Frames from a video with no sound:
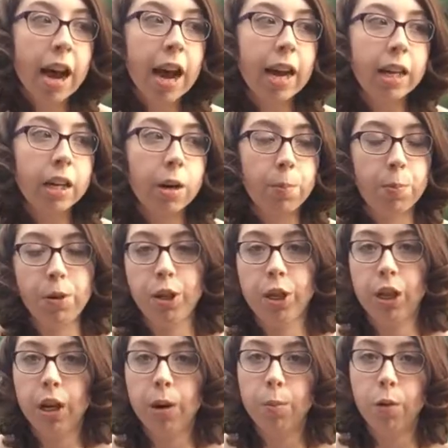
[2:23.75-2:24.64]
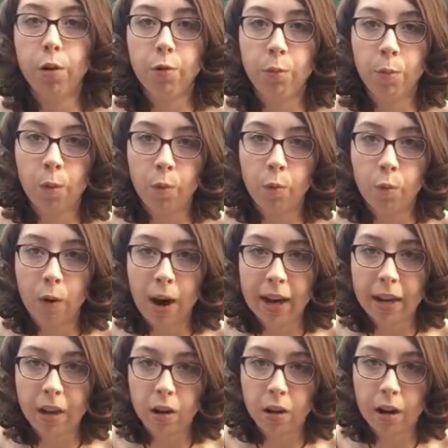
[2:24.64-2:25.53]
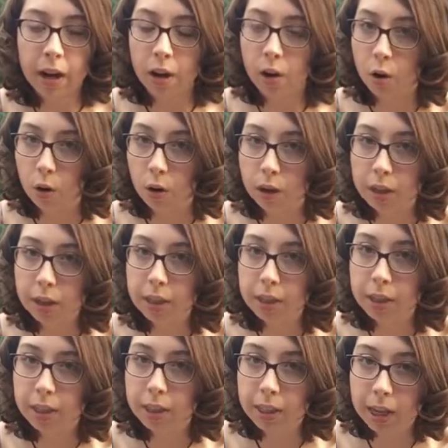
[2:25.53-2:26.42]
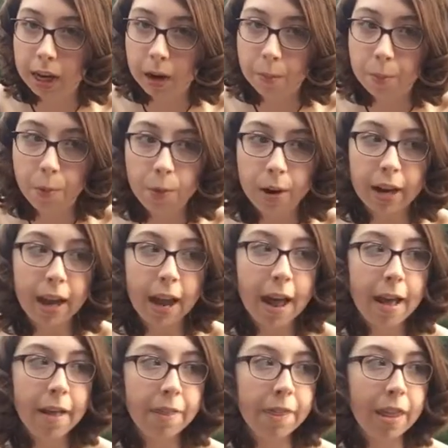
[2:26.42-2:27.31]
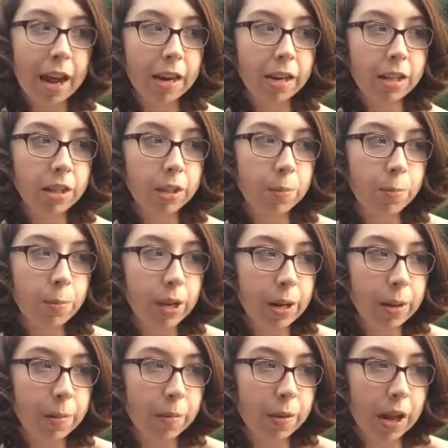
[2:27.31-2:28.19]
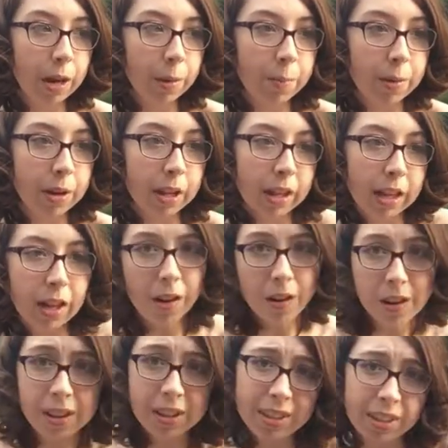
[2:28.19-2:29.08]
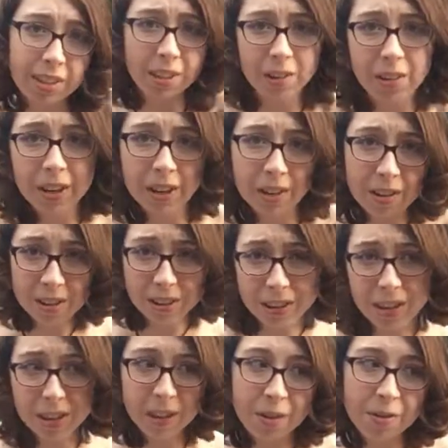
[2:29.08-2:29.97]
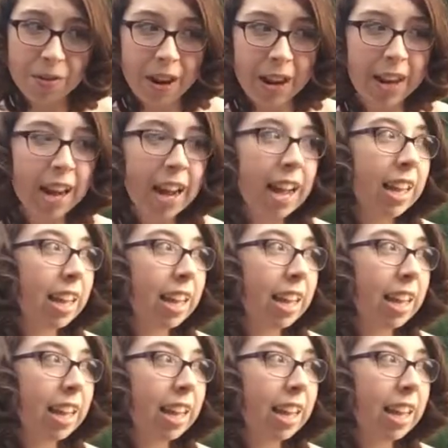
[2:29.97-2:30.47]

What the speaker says: I can appreciate it more from a writer and artist standpoint than just me like being like, oh, this is so cute, this is so fun.